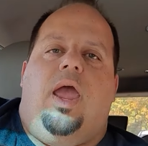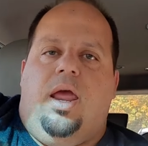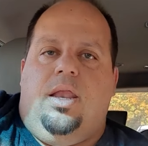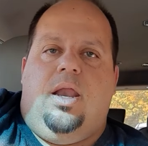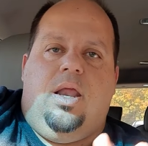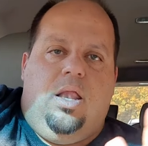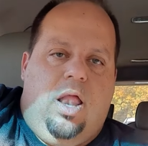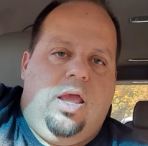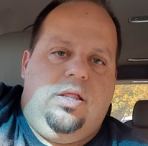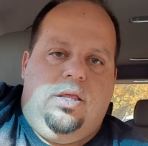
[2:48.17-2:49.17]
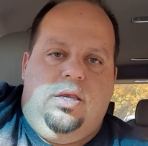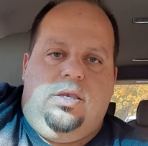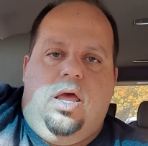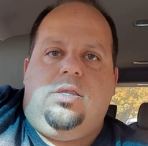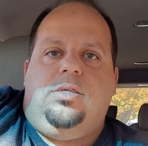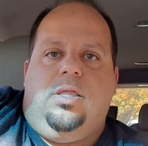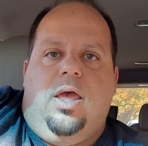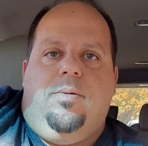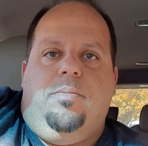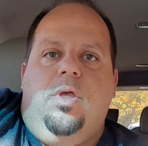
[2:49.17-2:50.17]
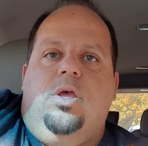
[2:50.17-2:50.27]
and then it lightly dusts them.